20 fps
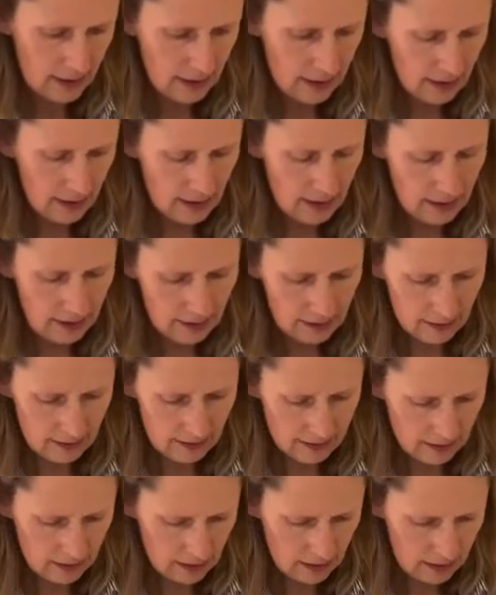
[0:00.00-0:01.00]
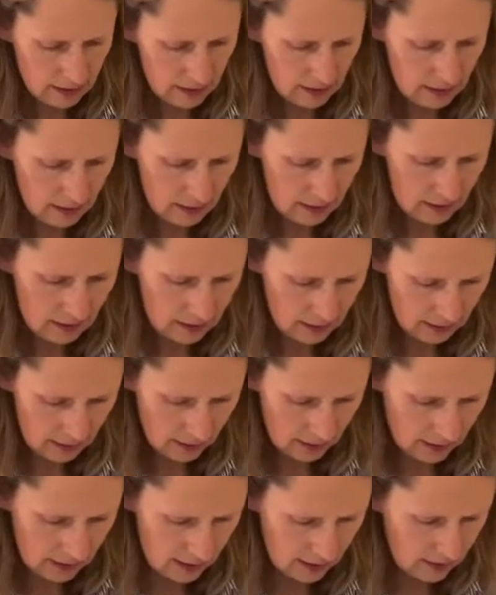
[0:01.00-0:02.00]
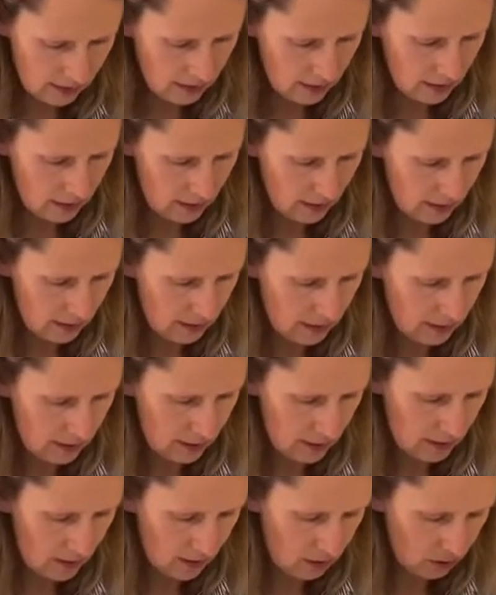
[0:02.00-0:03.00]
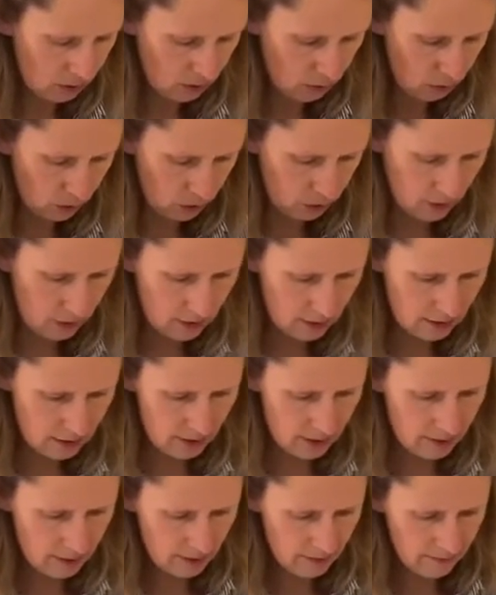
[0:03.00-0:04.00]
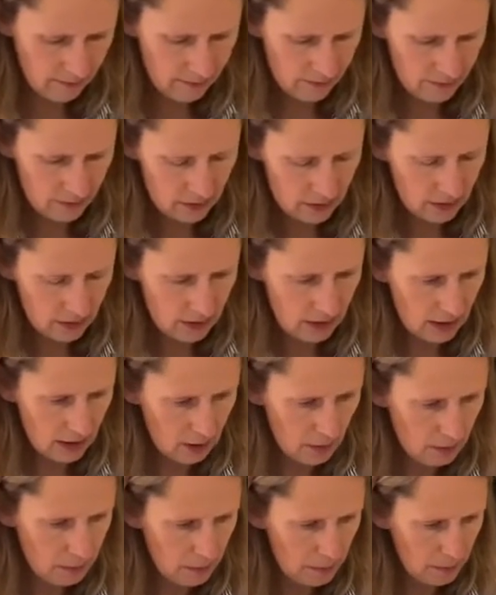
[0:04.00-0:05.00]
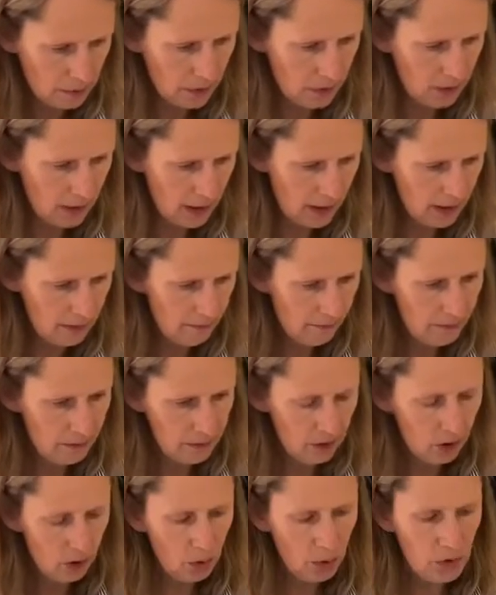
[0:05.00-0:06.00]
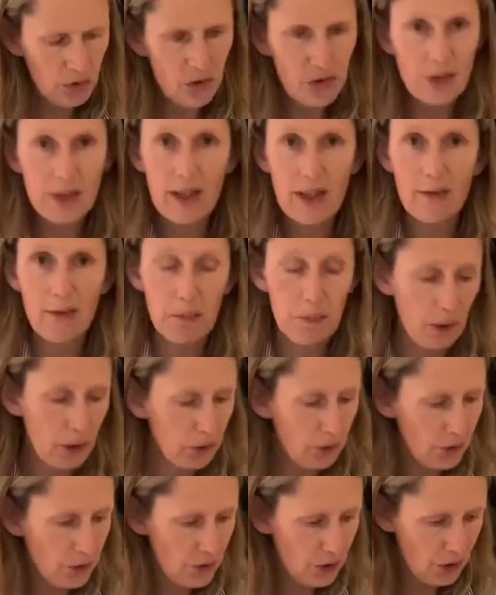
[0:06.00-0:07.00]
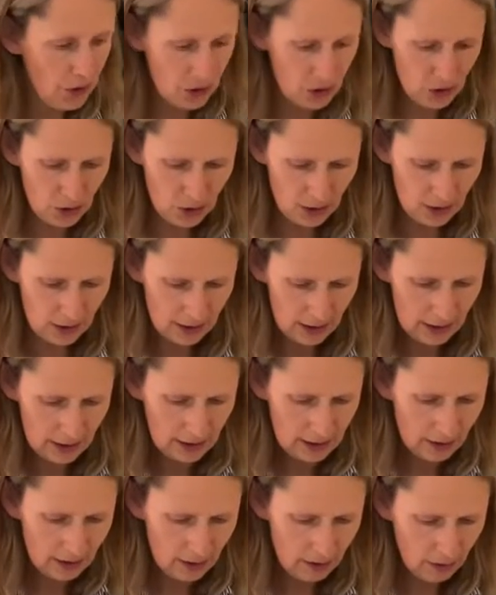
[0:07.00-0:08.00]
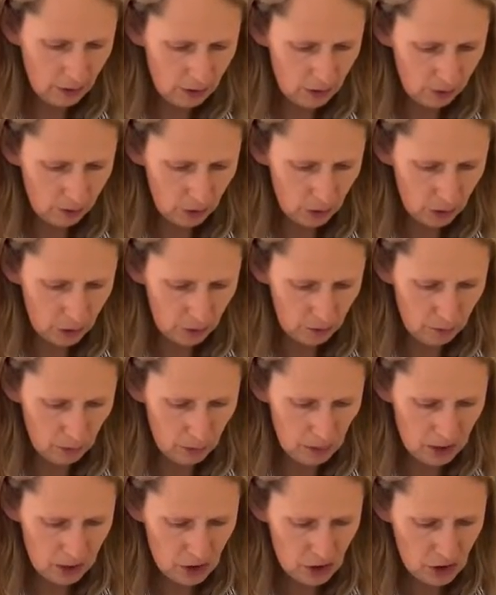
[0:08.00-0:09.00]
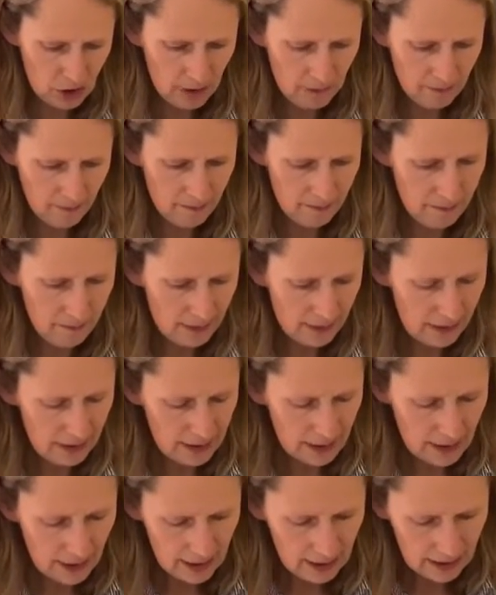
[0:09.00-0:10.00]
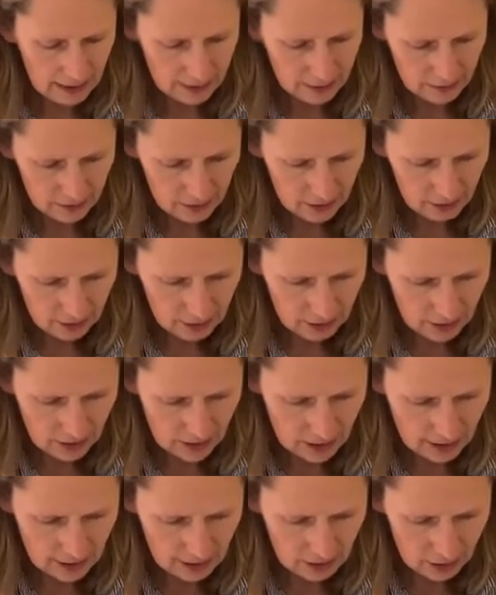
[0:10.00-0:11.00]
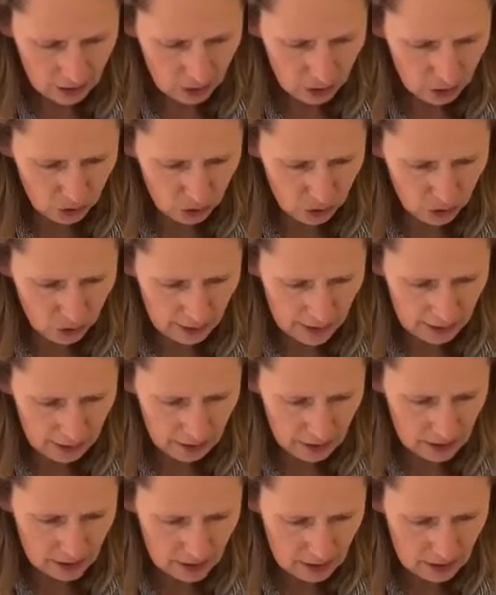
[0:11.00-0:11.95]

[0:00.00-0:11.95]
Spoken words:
and like that, into quarters. Take the pips away. Always just have a bowl so you can get rid of all your rubbish. And I'm going to take the core out